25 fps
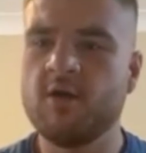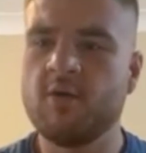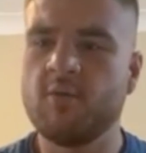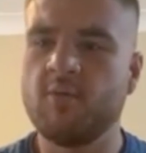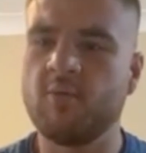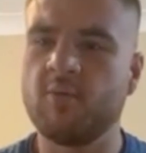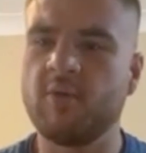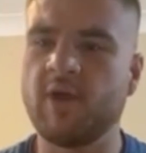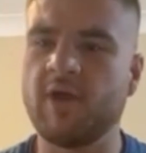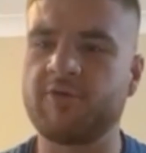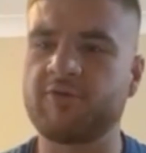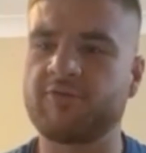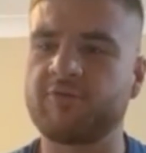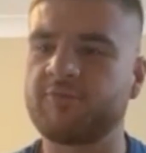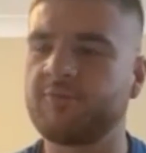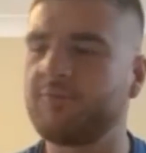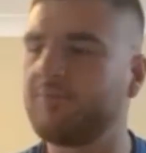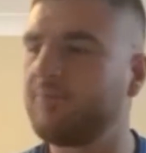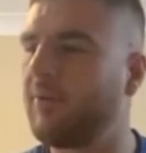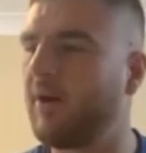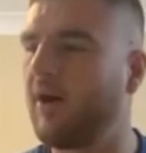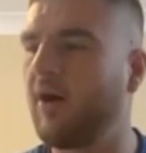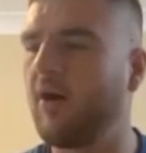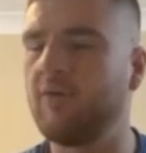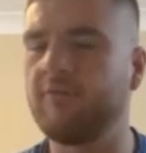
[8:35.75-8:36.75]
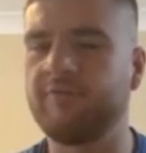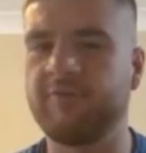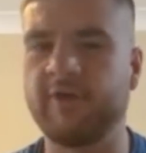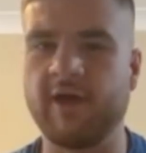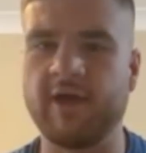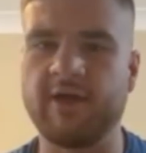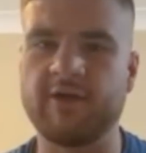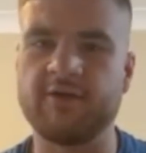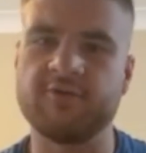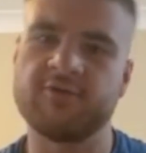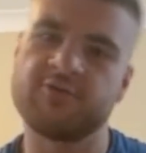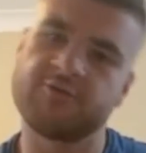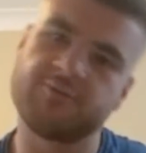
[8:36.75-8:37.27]
Well, that's part of
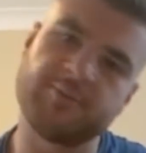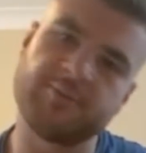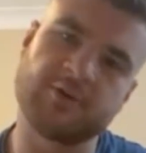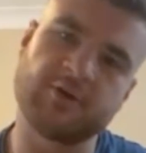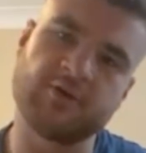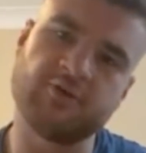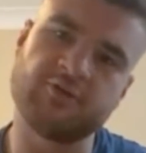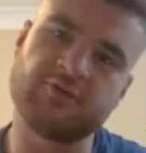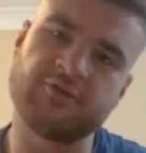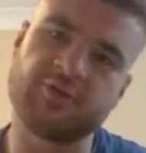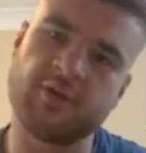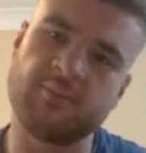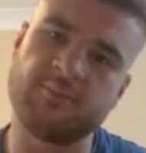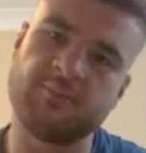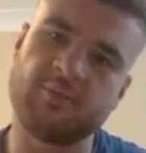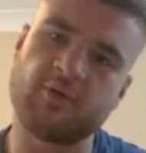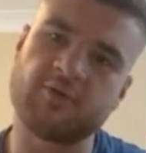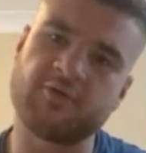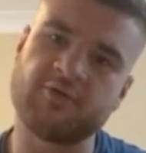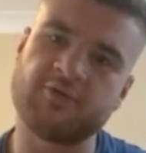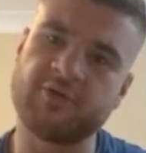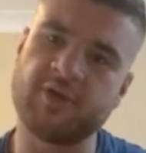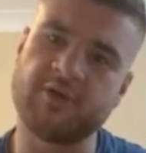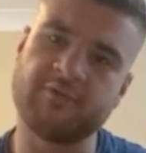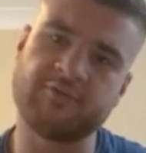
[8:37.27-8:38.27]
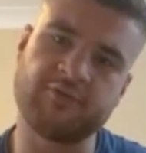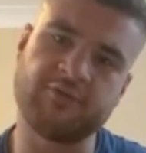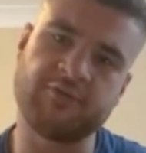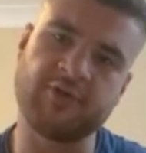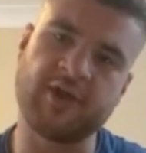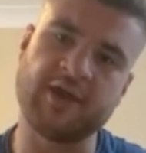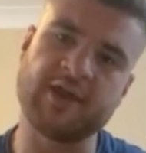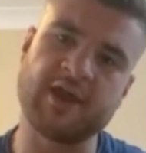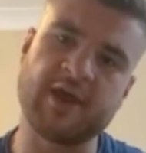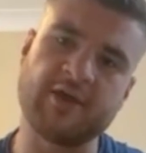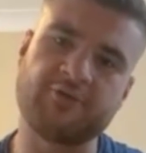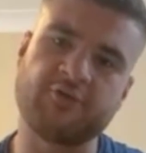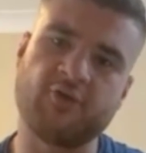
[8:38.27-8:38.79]
that is because some boxers have to
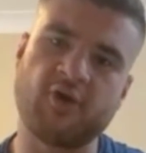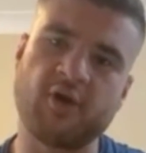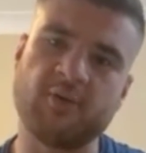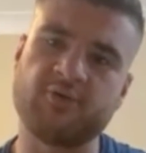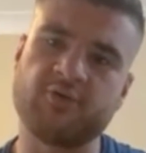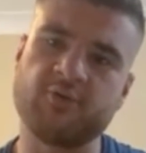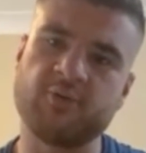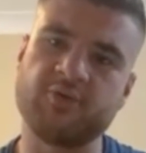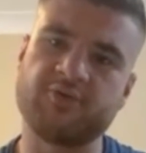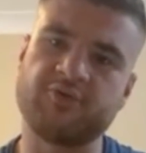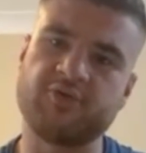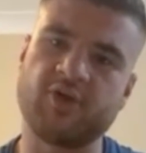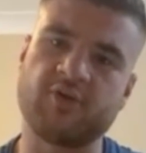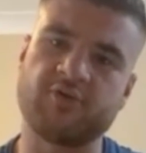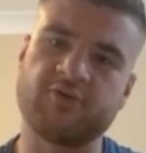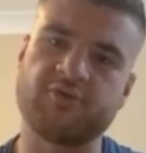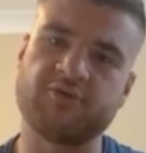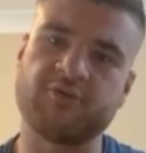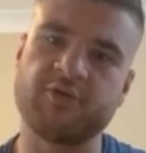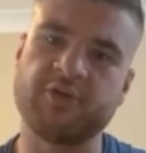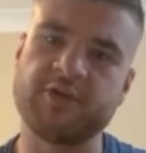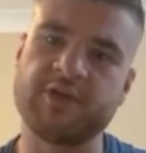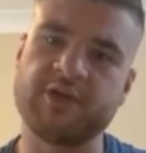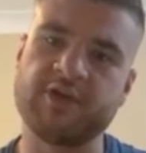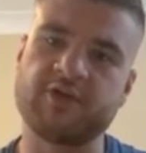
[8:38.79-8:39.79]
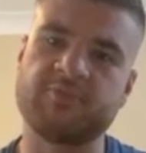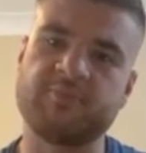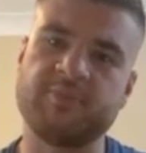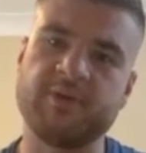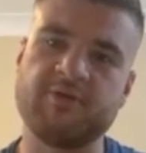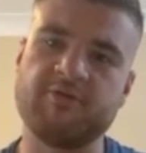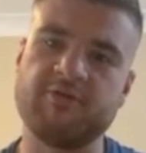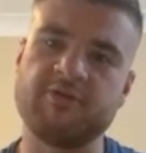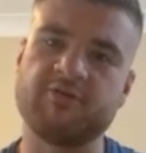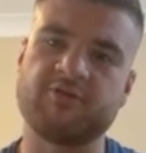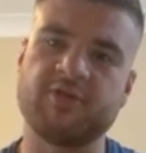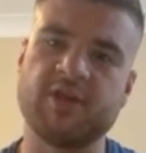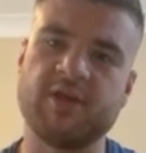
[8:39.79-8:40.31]
take that time to adjust to the
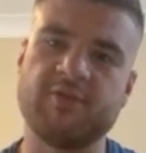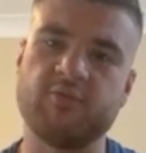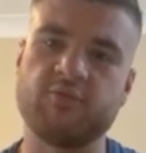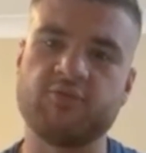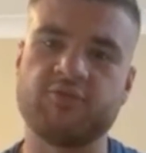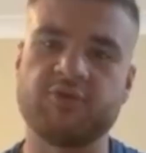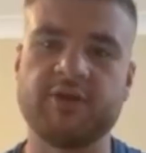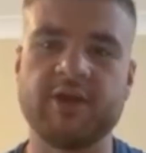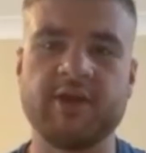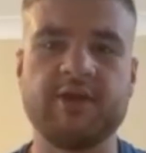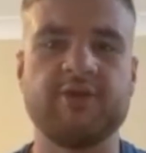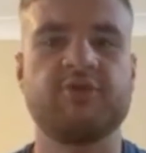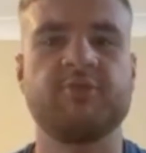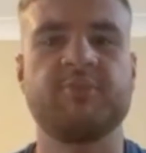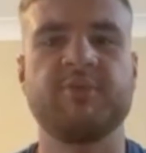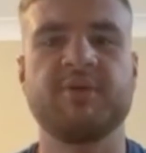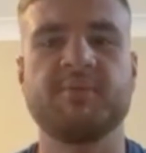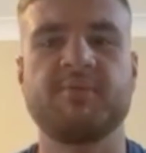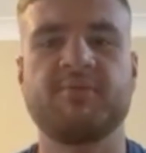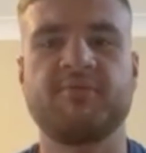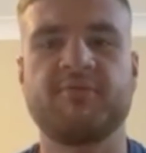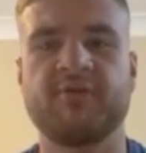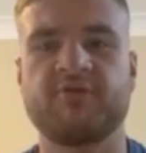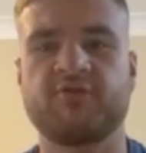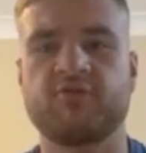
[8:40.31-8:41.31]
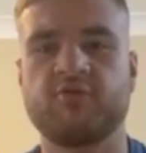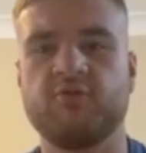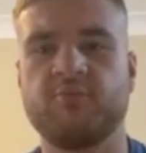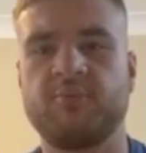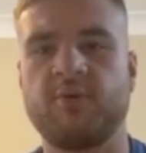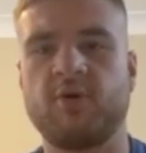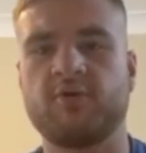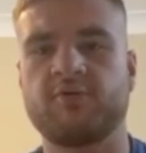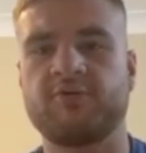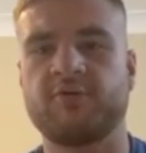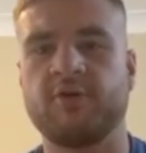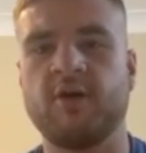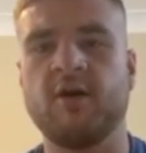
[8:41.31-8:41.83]
experience levels you need to be a professional
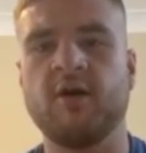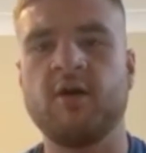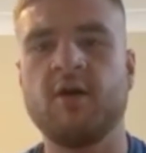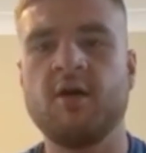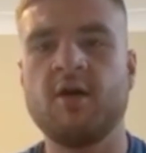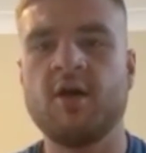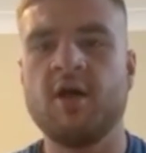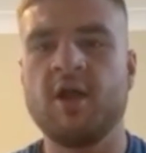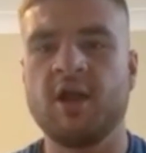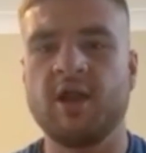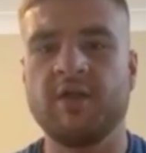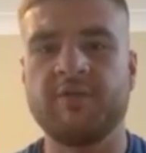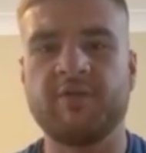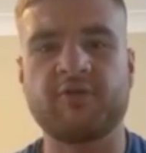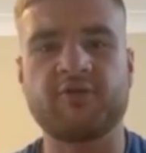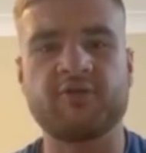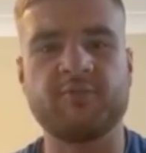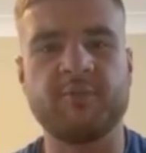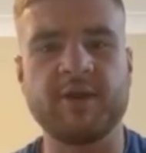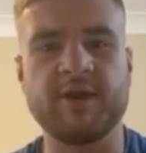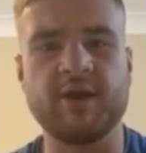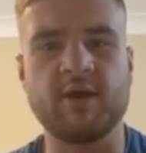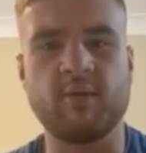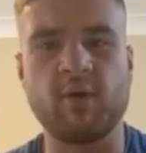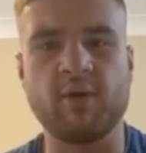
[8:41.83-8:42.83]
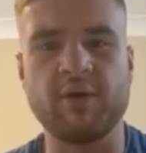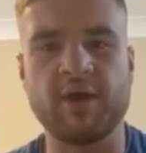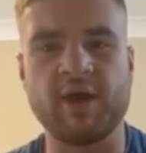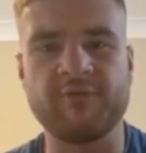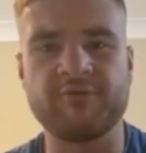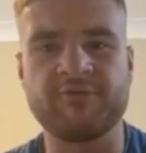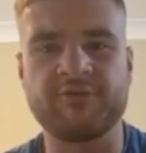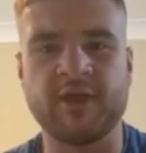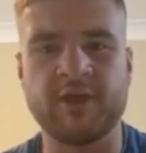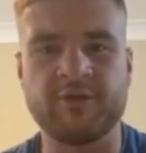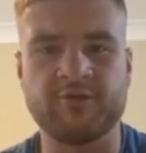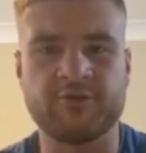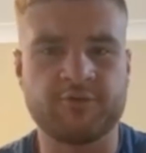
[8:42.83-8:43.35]
boxer. That doesn't mean I won't have
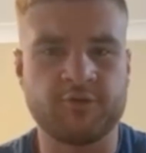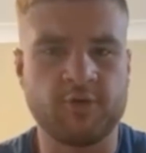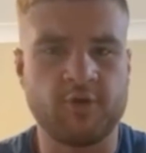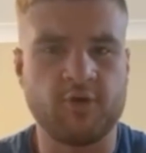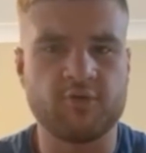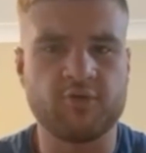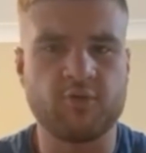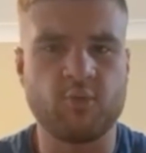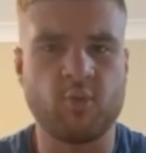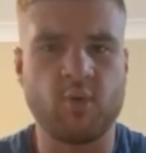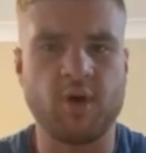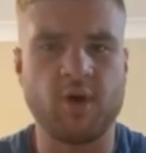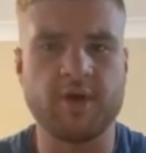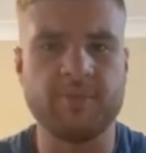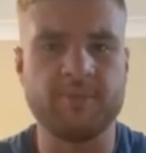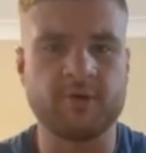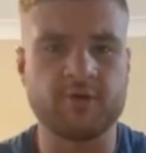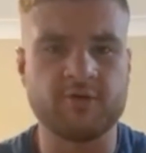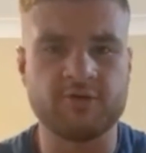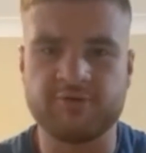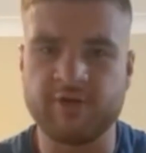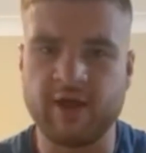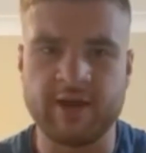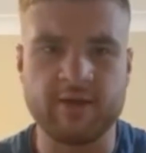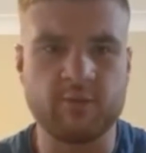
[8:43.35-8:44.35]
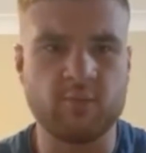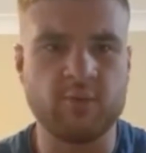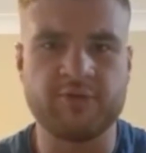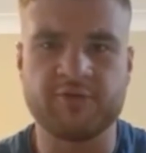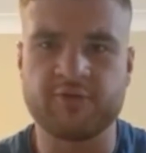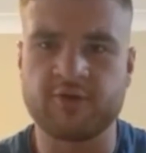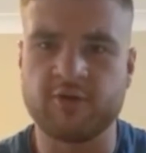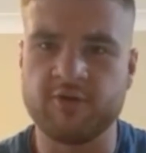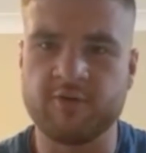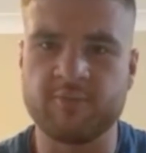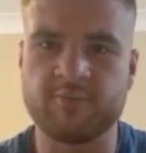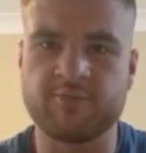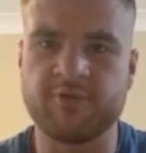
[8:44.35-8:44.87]
tests along the way, because Danny
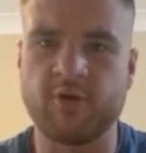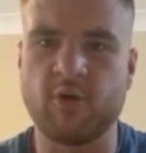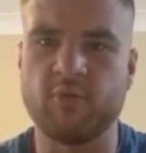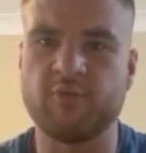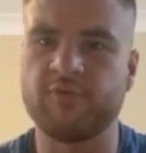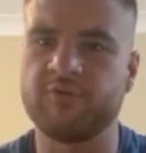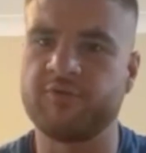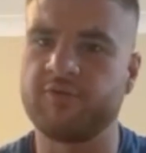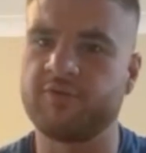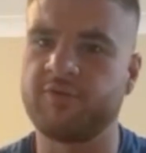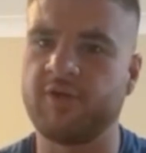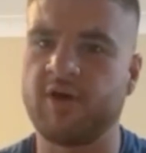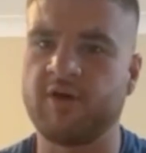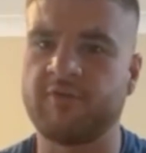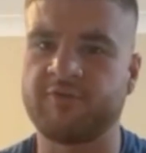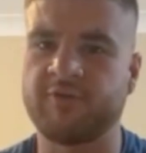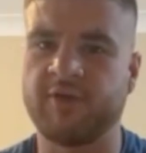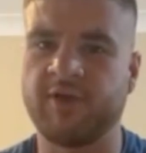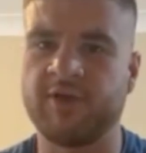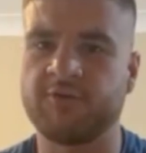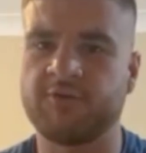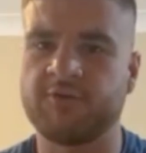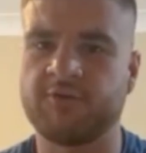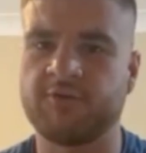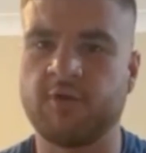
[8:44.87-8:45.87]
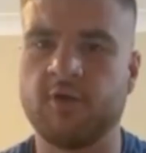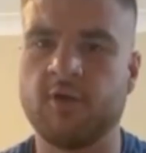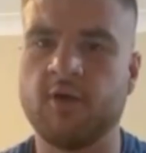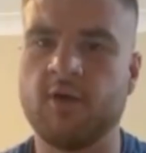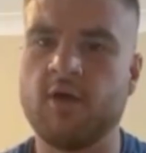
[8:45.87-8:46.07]
Whittaker himself is a tough test.